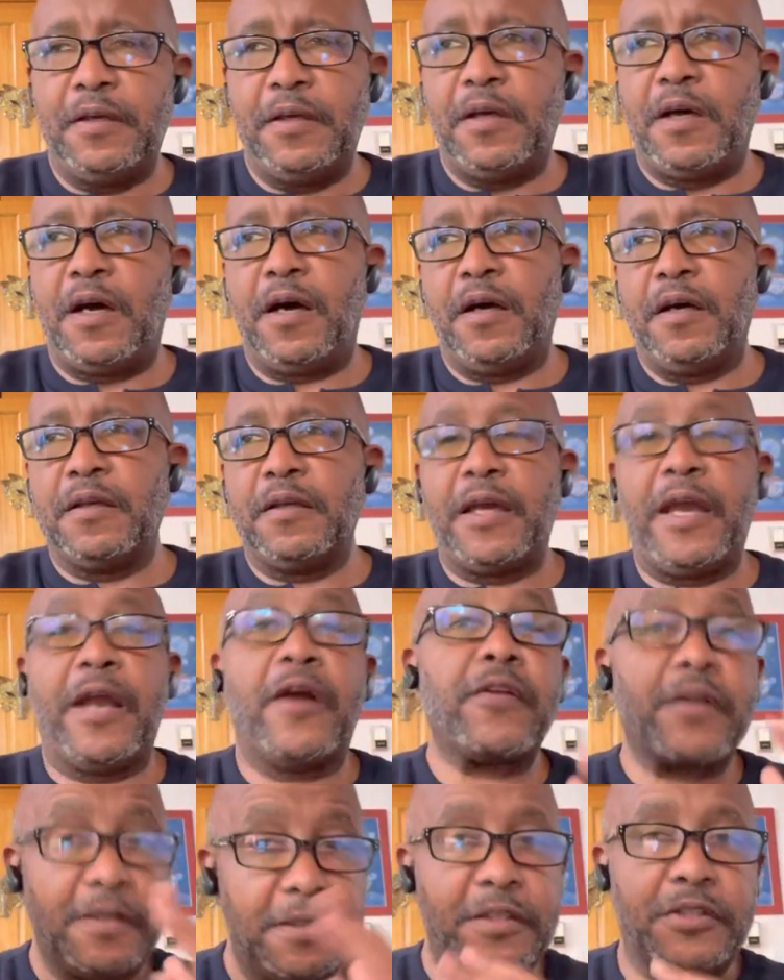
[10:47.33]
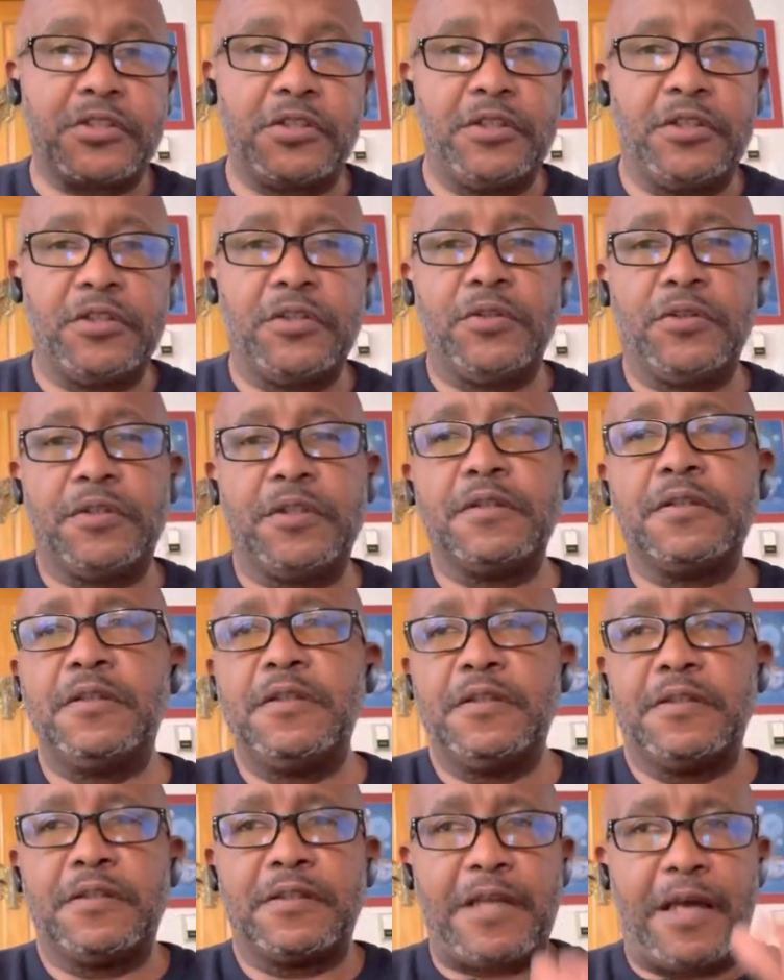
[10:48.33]
air conditioning unit
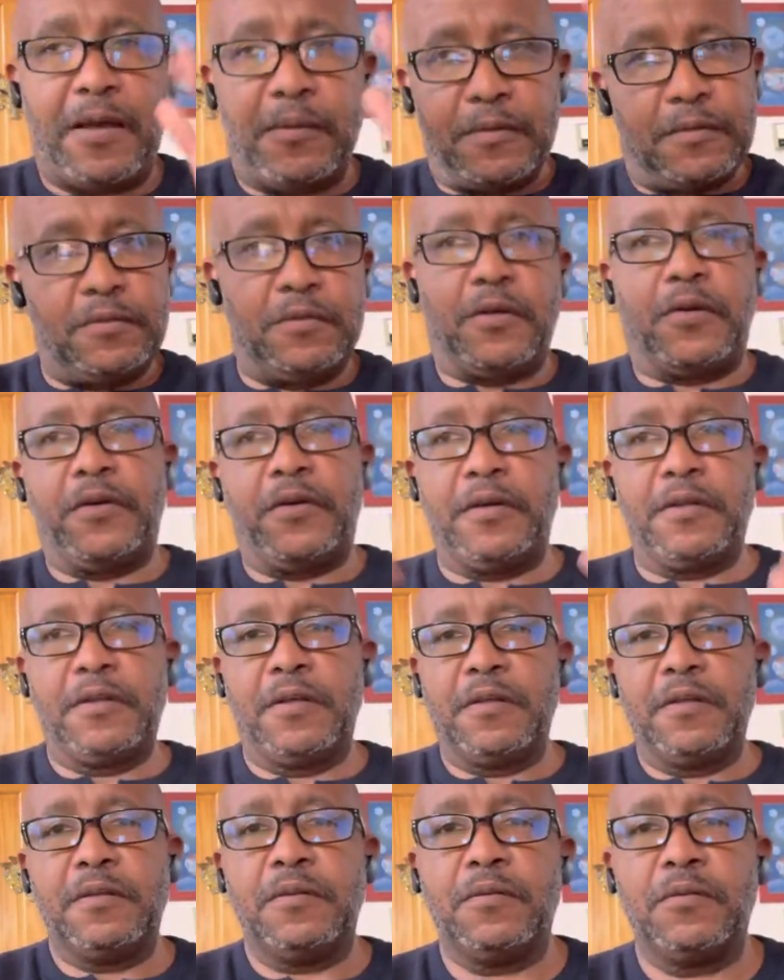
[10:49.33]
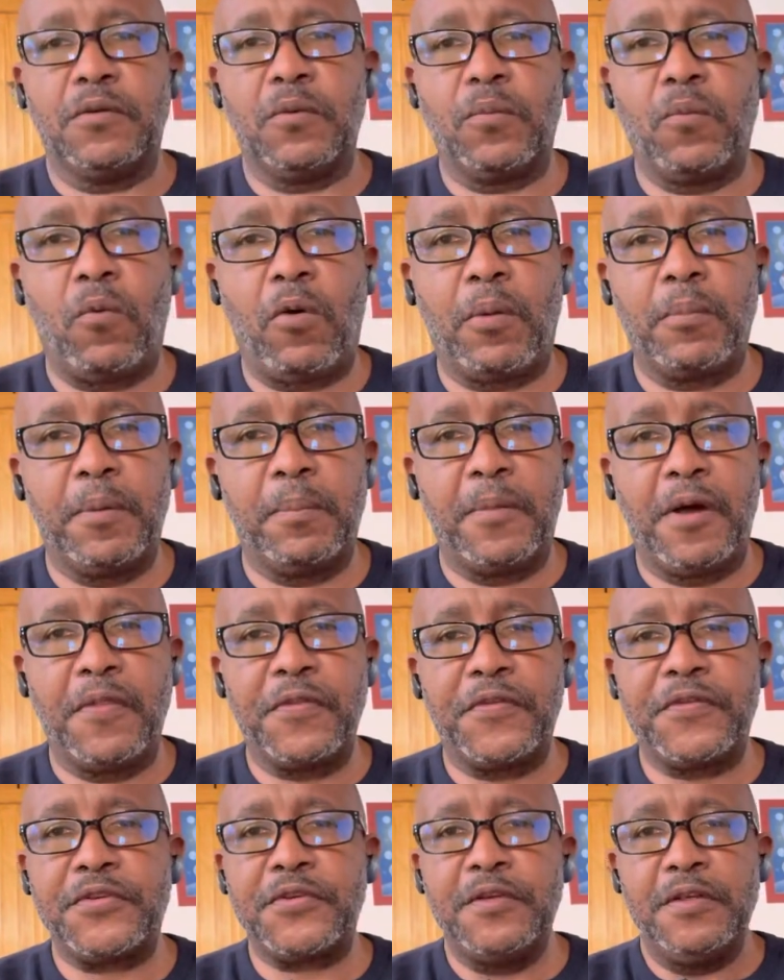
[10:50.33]
that during the warmer
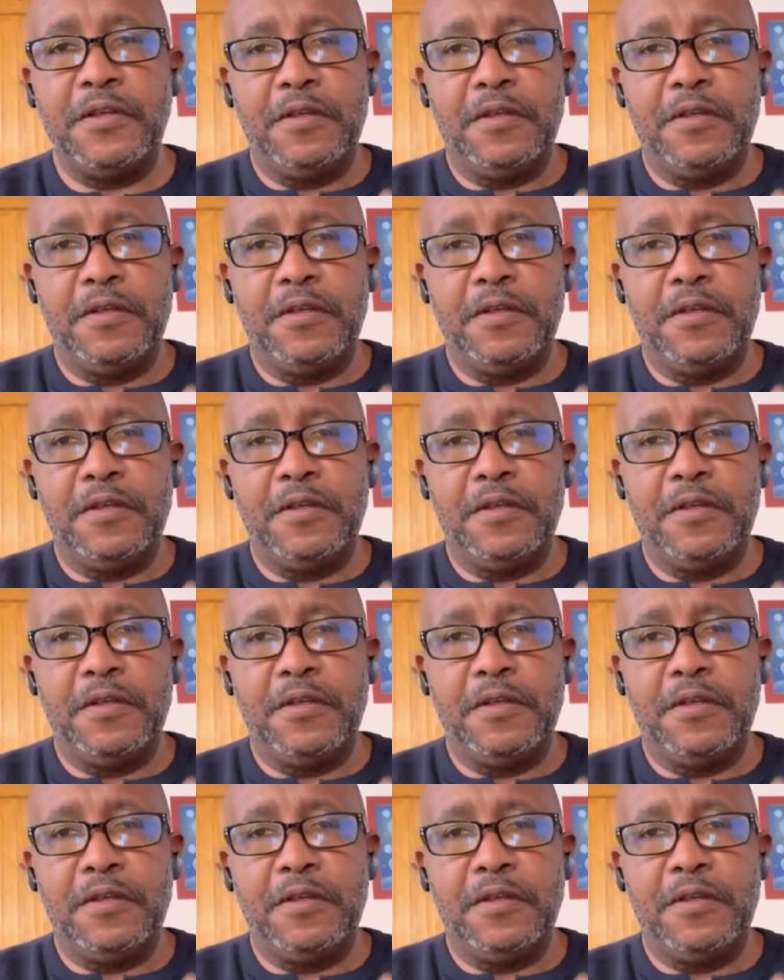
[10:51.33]
months